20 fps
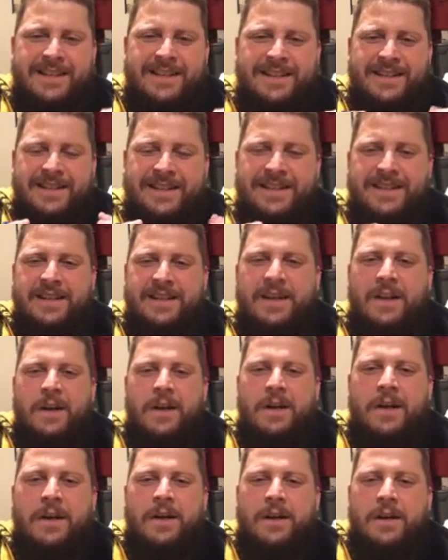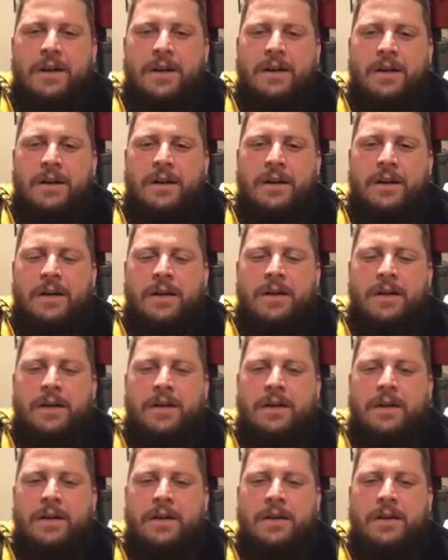
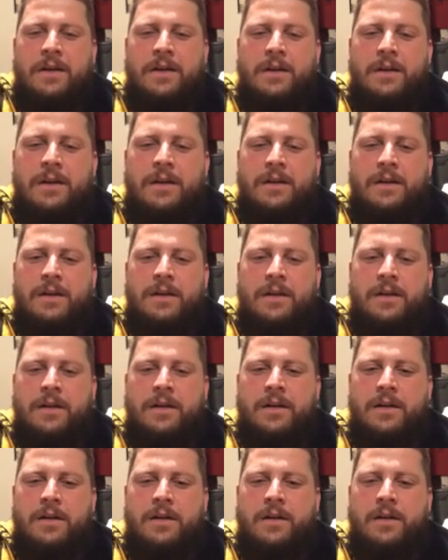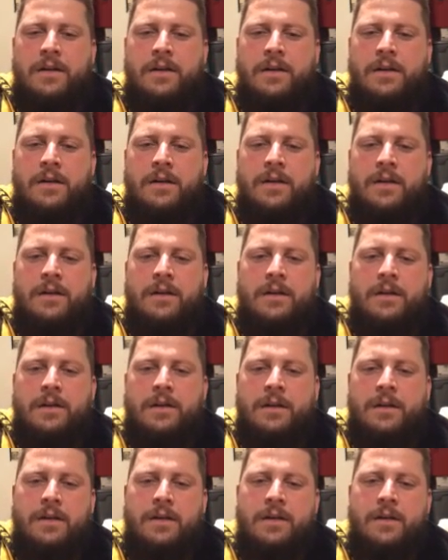
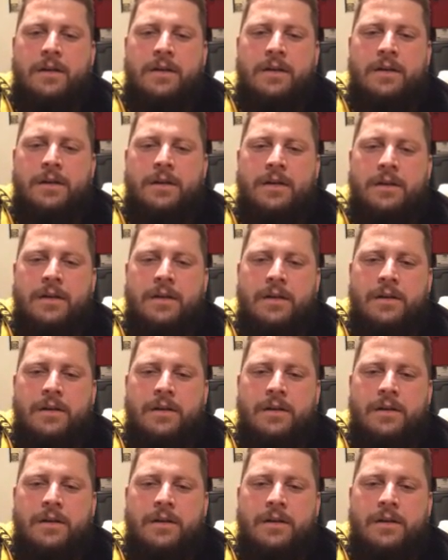No words are spoken by the person on screen.